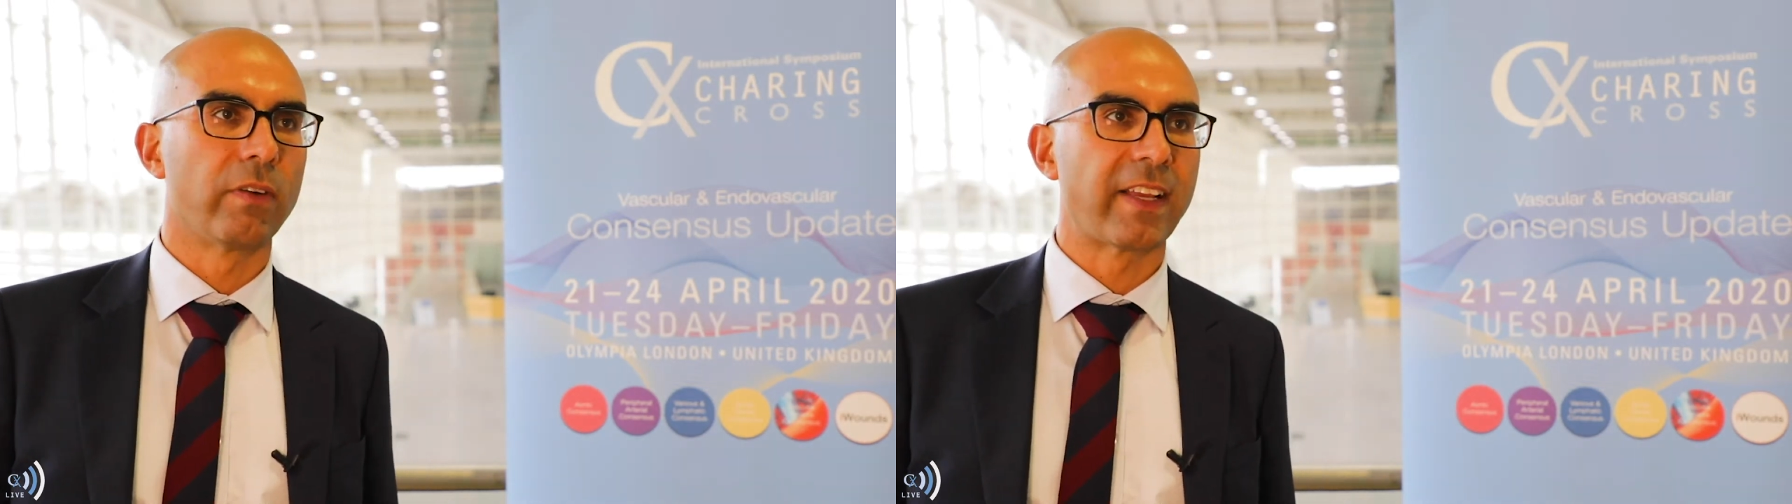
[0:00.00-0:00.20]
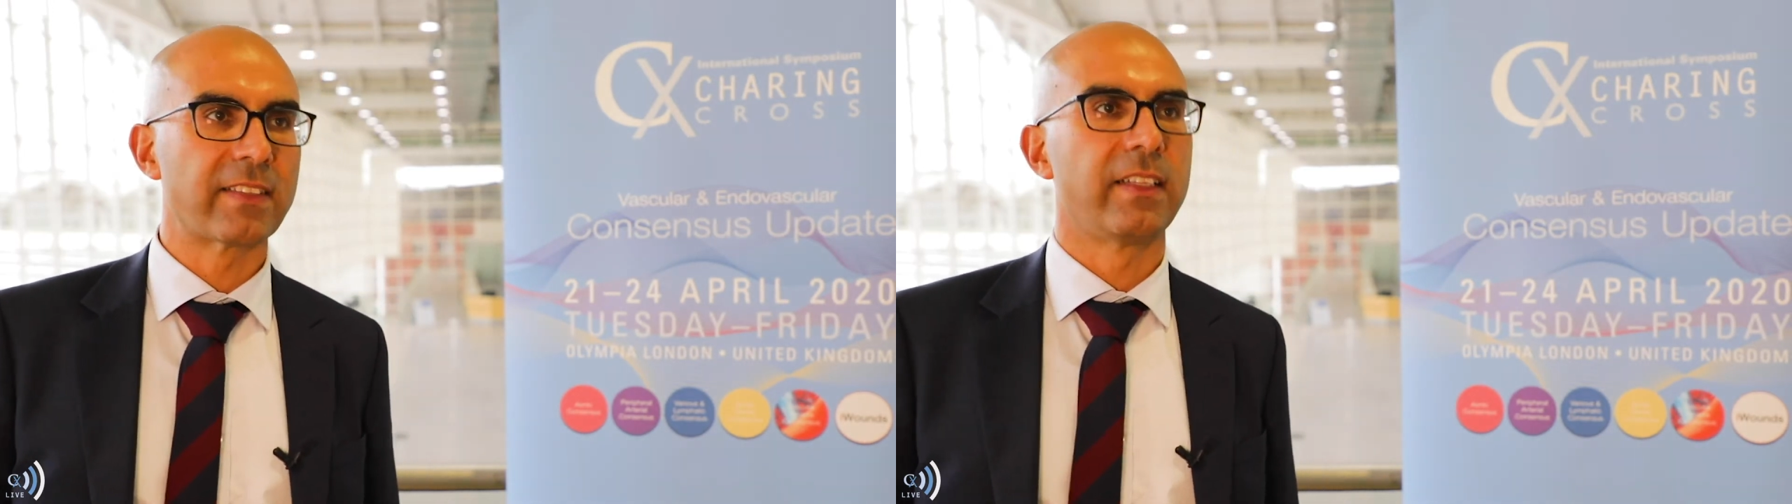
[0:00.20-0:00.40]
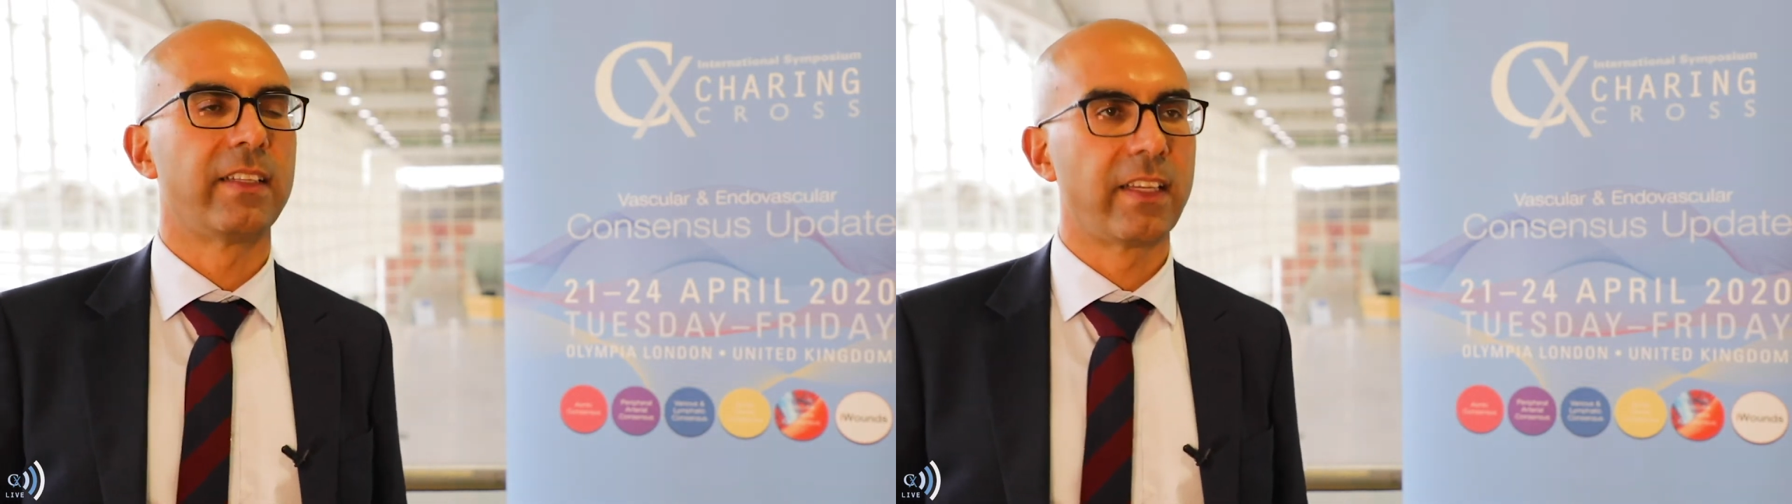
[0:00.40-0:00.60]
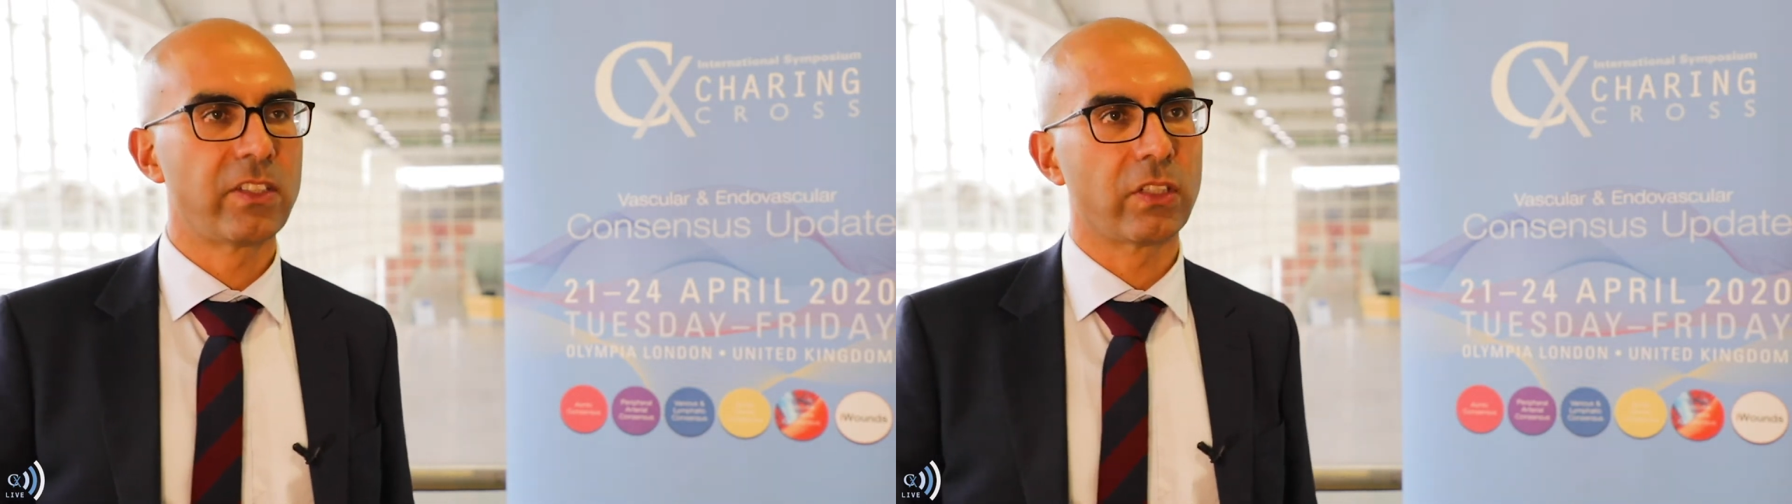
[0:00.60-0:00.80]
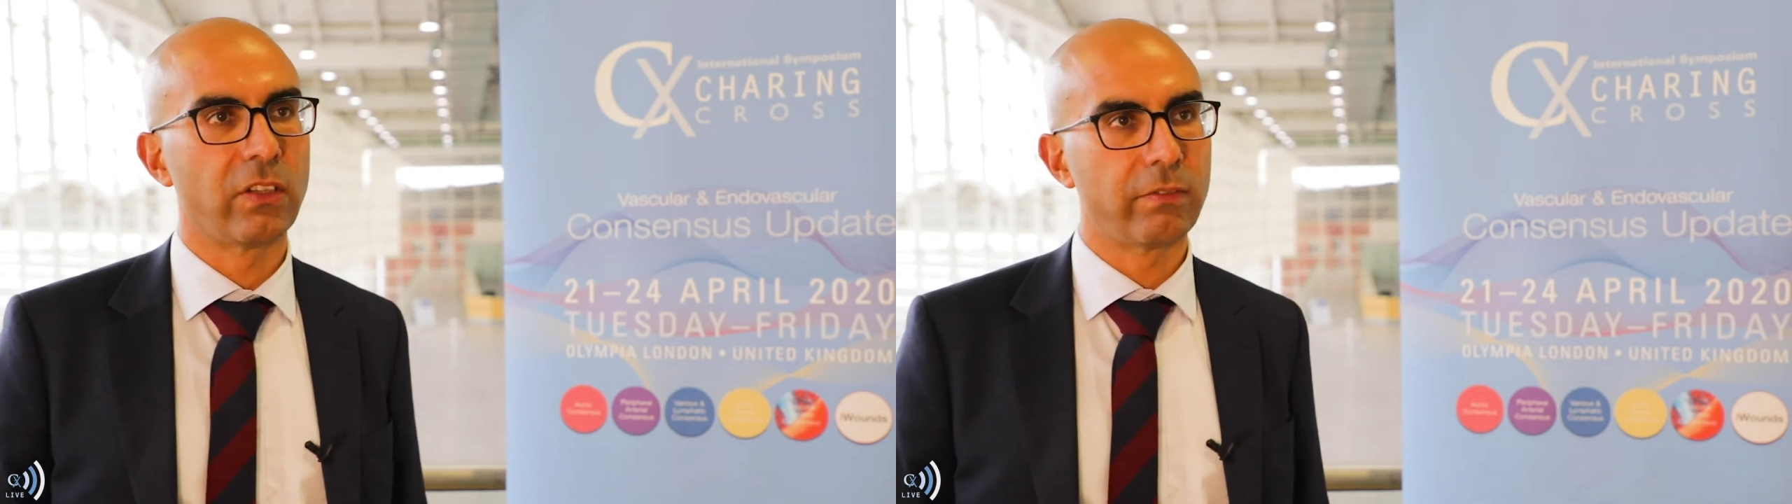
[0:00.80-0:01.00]

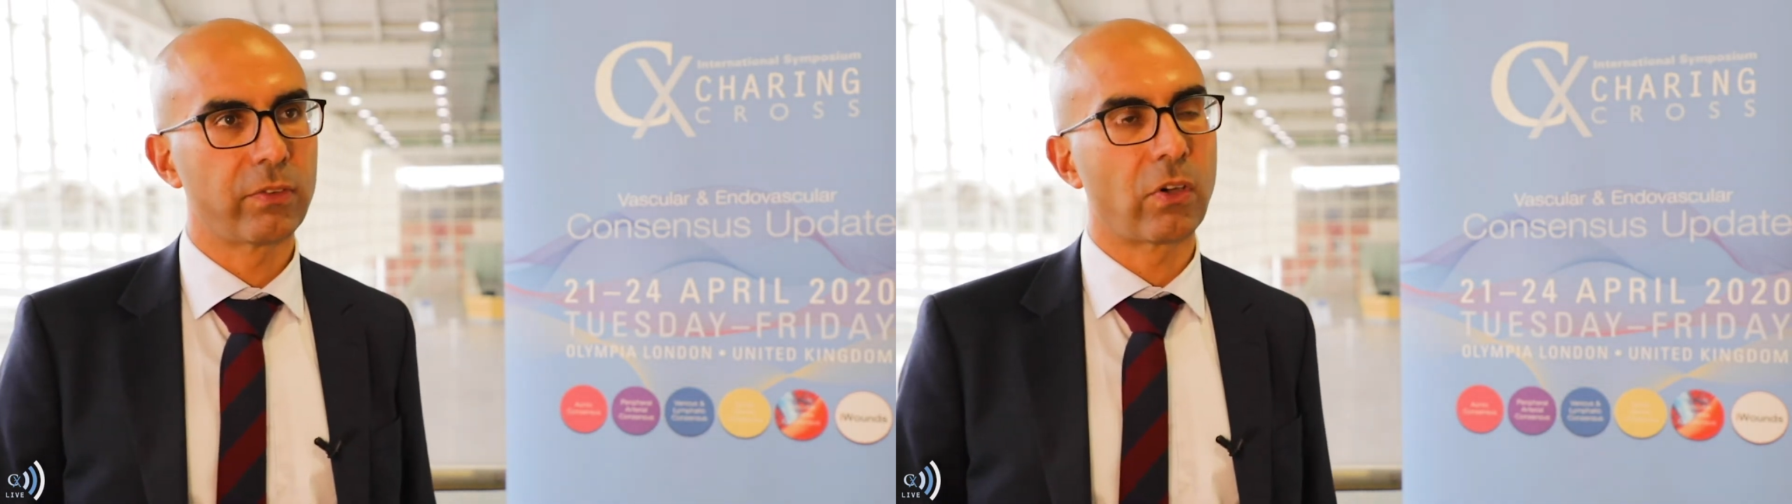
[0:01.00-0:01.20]
facilitation of